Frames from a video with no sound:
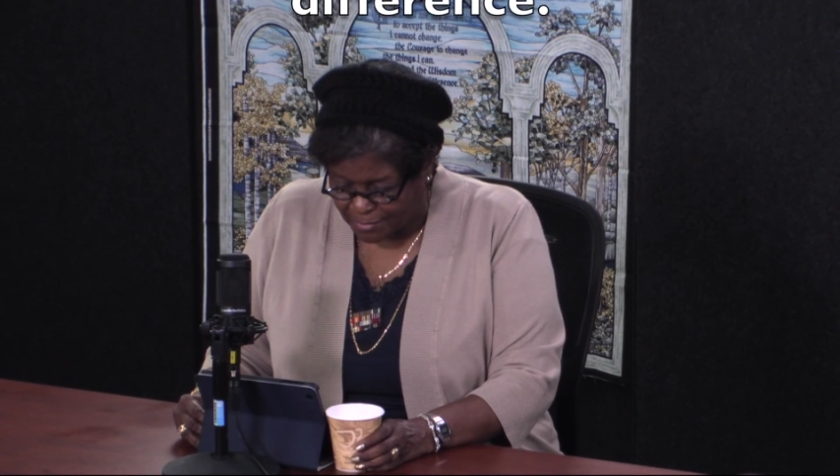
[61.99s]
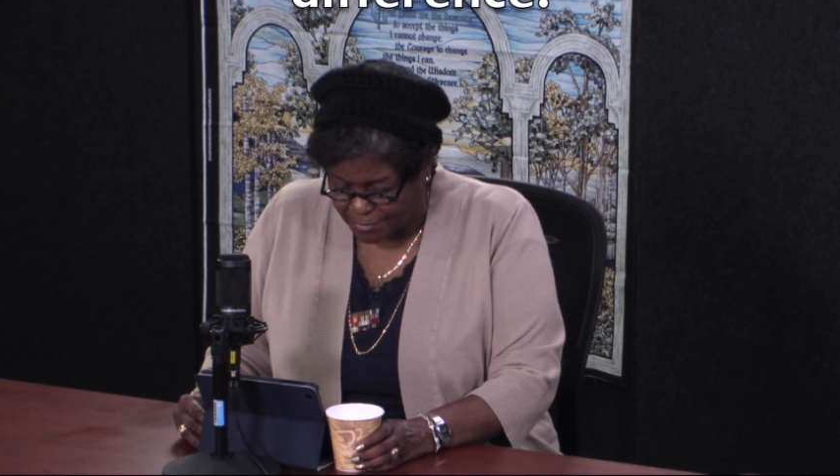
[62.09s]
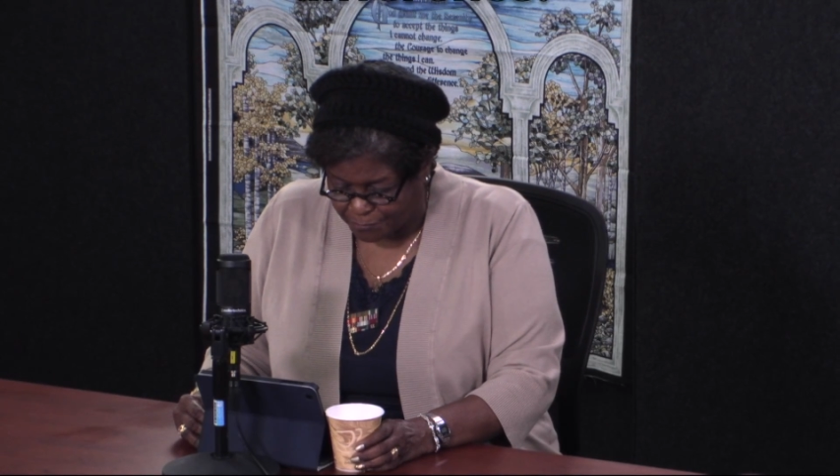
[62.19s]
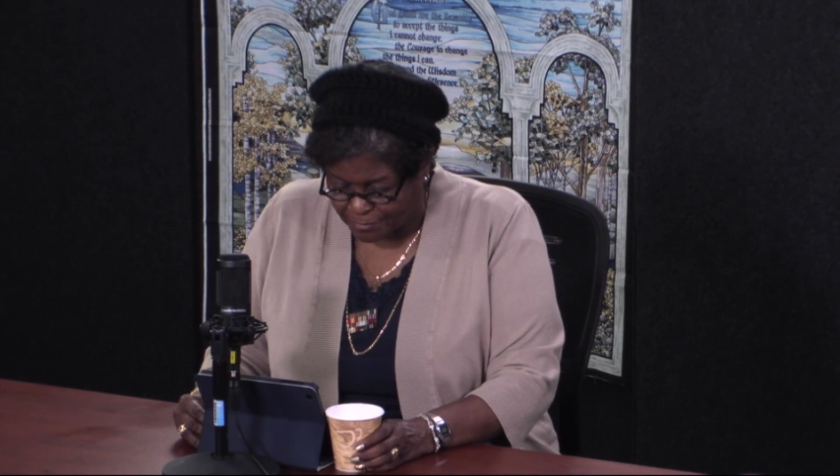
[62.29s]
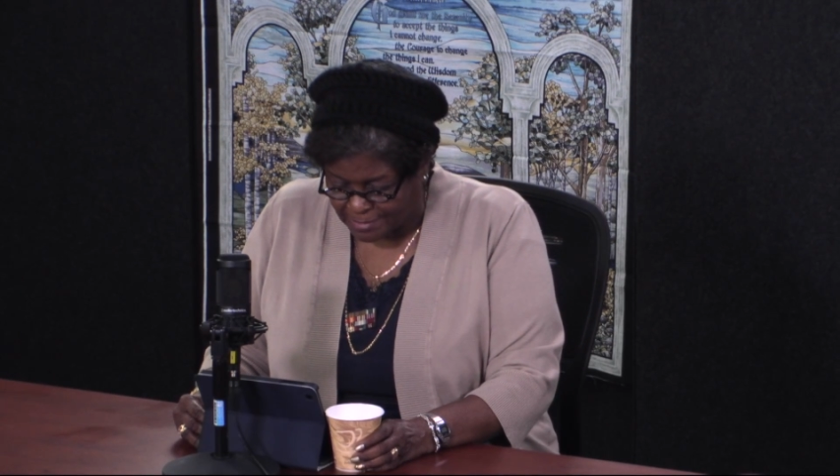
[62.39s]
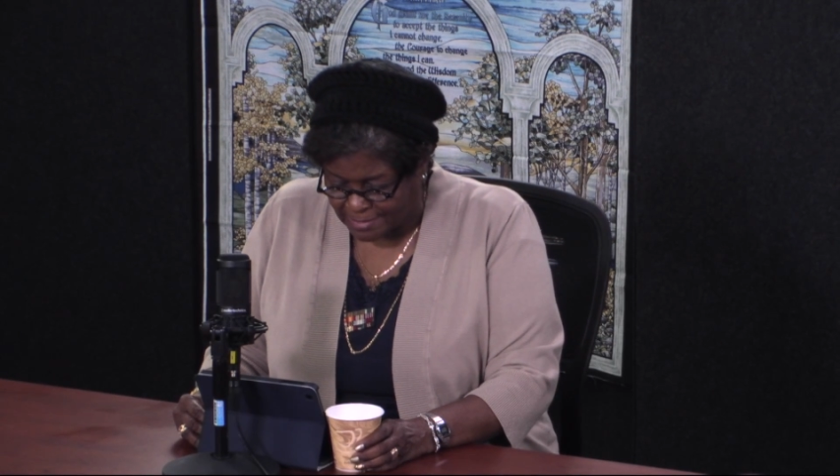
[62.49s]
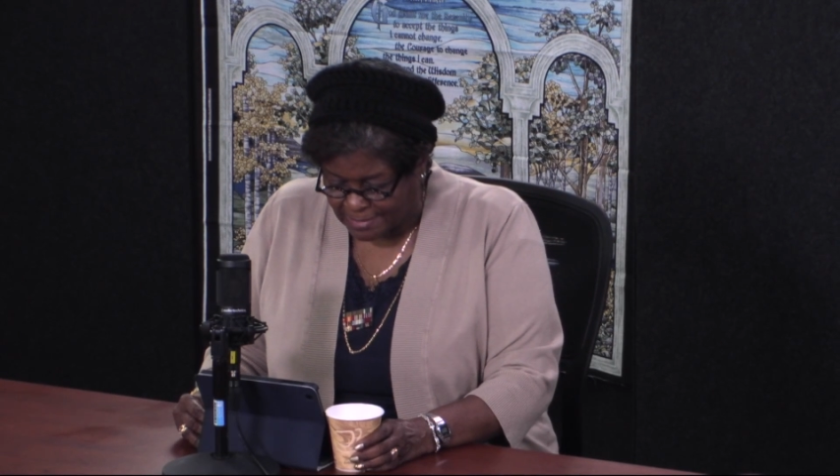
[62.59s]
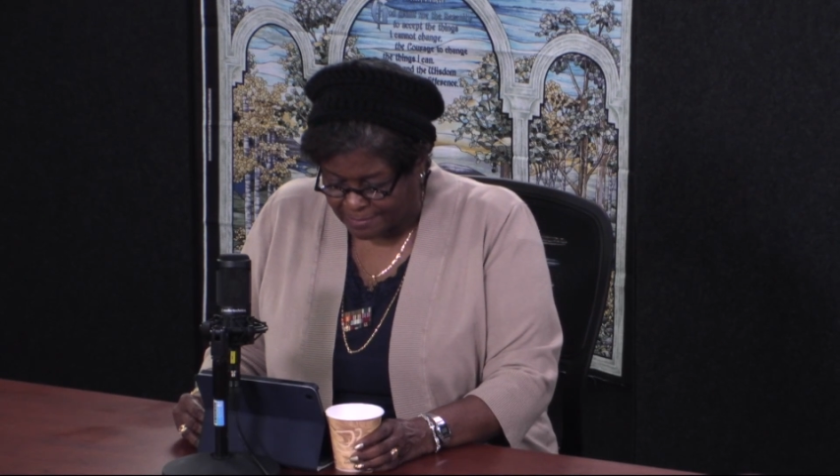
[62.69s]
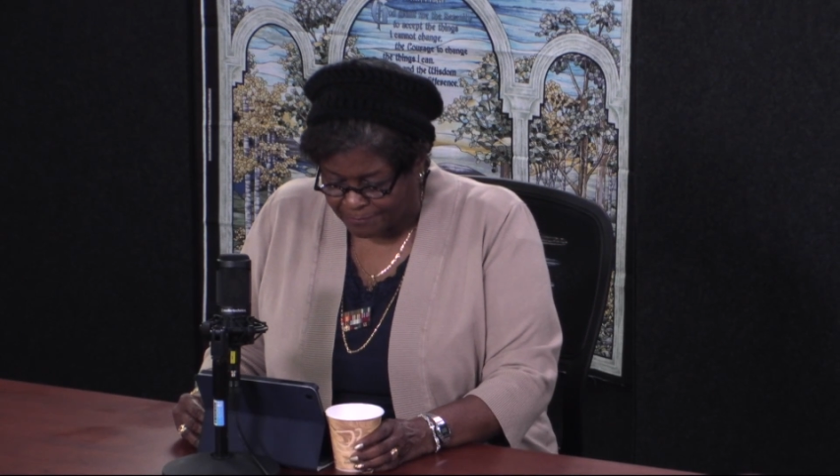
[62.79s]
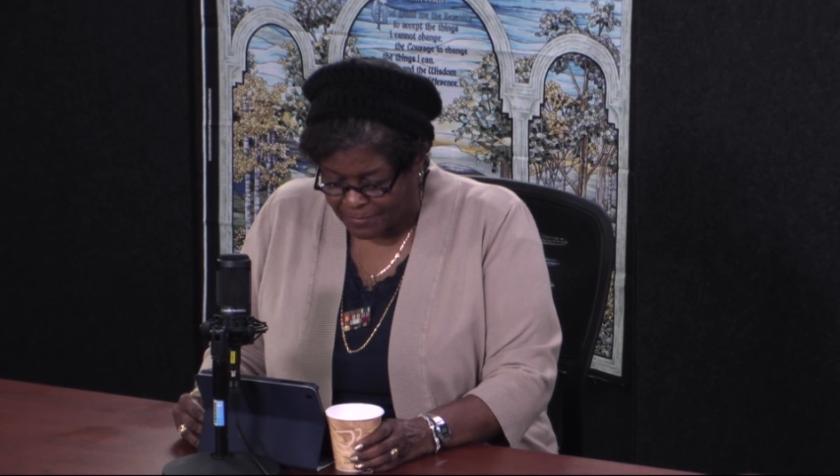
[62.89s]

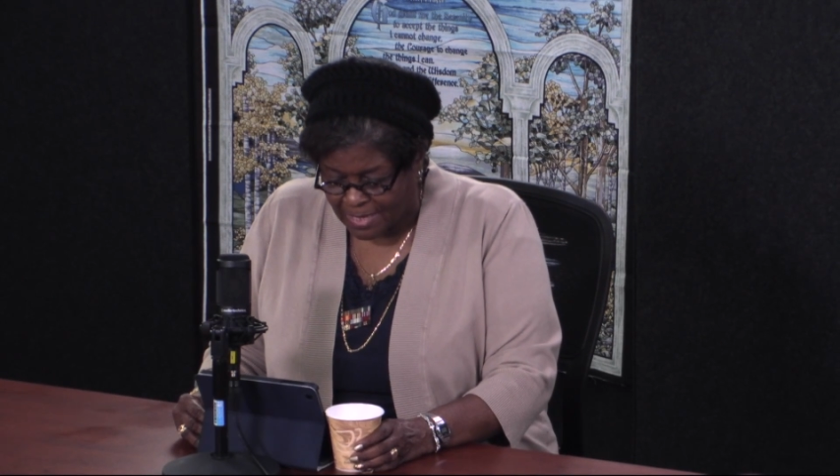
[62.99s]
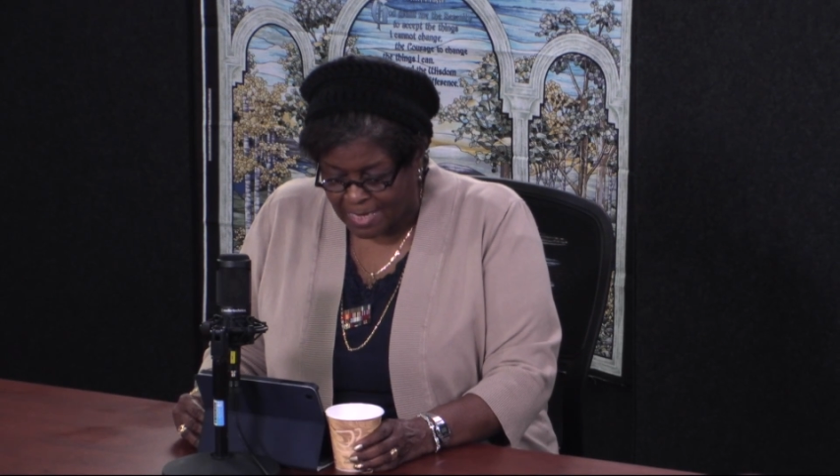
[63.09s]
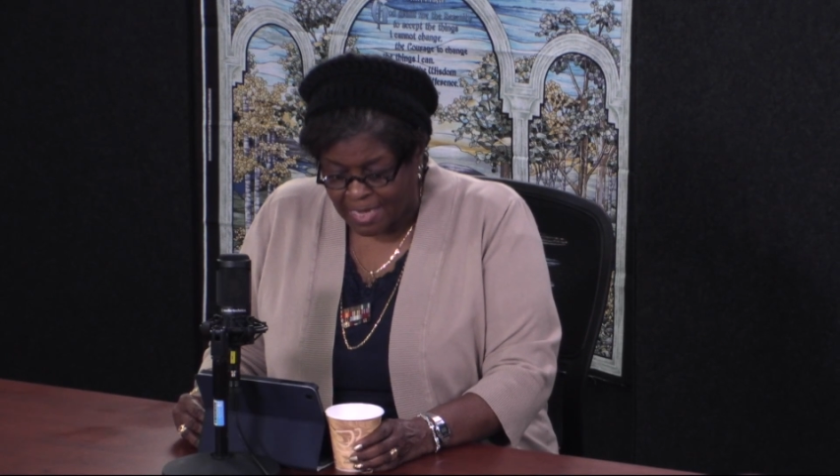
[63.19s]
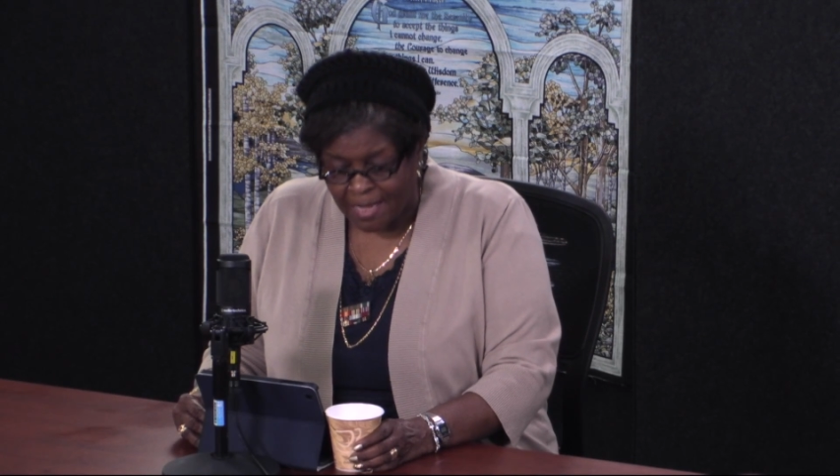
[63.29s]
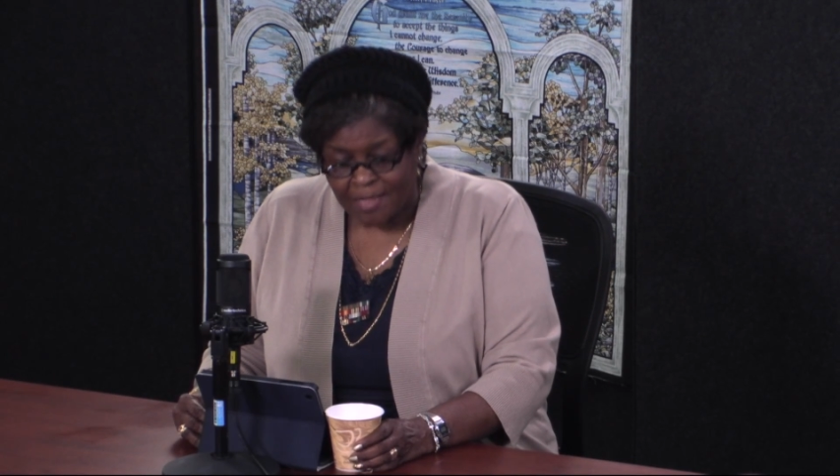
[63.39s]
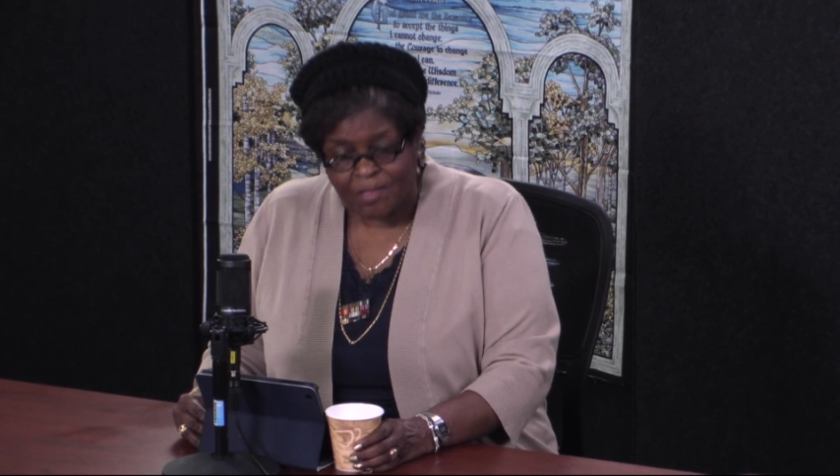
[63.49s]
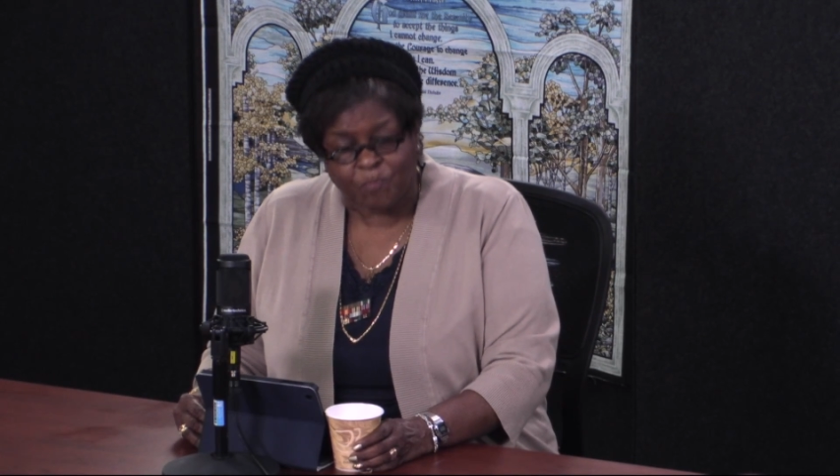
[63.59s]
difference. The